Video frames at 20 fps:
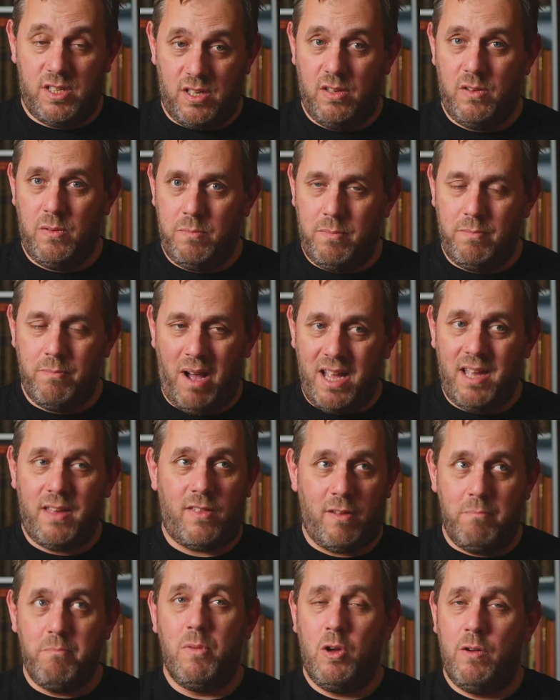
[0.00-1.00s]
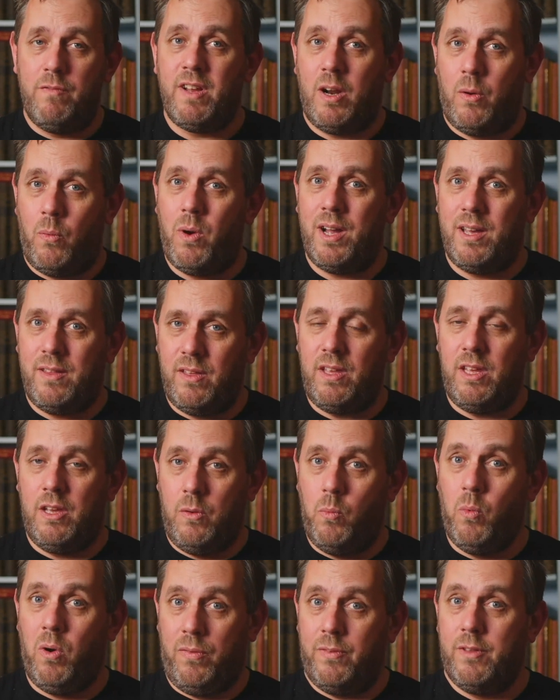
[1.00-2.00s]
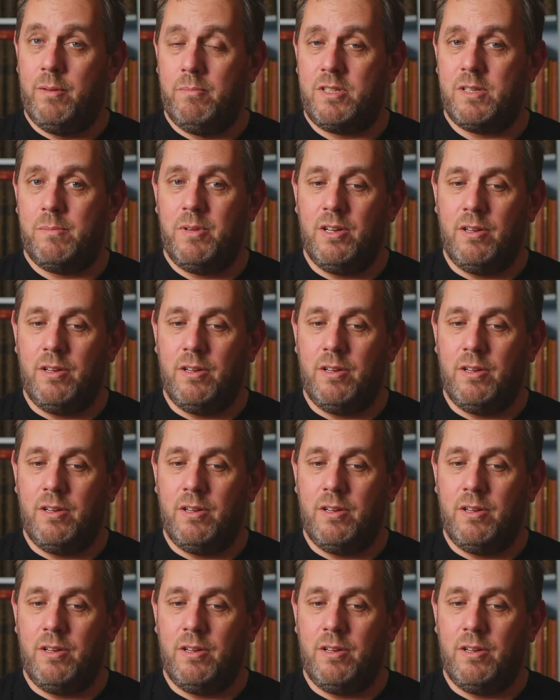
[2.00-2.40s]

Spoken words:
make them move in a way that you want them to move.